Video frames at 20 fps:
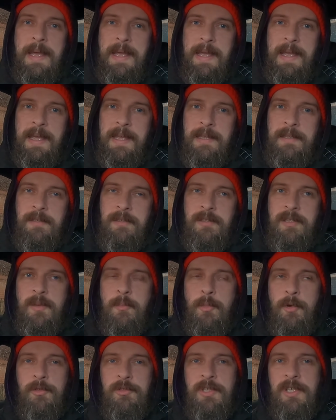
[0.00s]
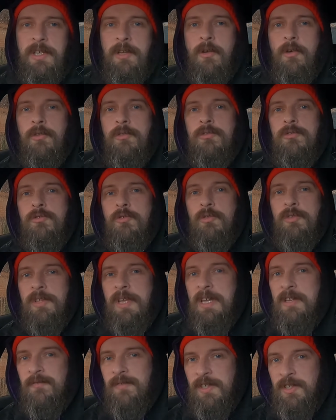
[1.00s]
And depending on your
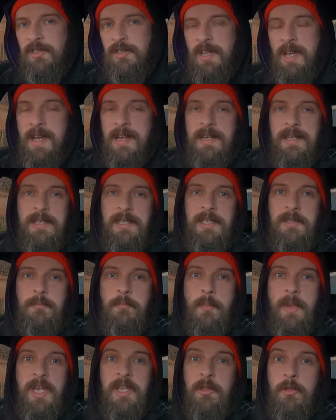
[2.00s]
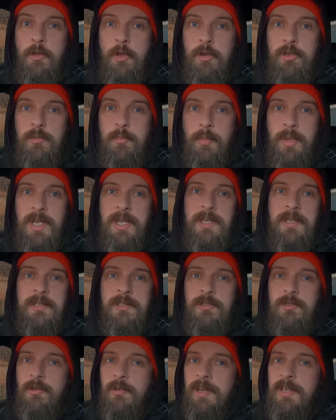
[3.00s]
driving style, it might not be
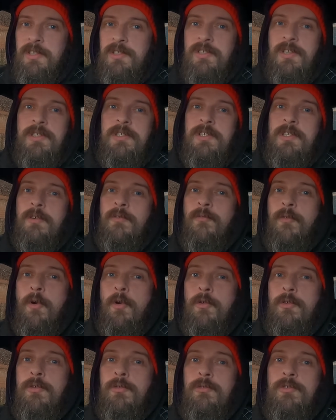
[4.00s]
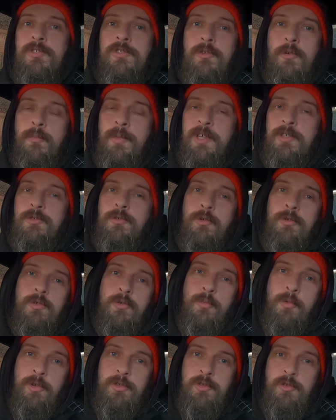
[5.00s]
the right setting for you. So make sure
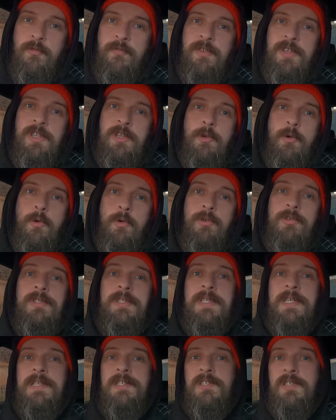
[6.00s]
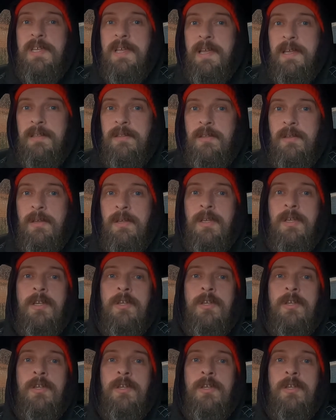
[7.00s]
you watch the video till the end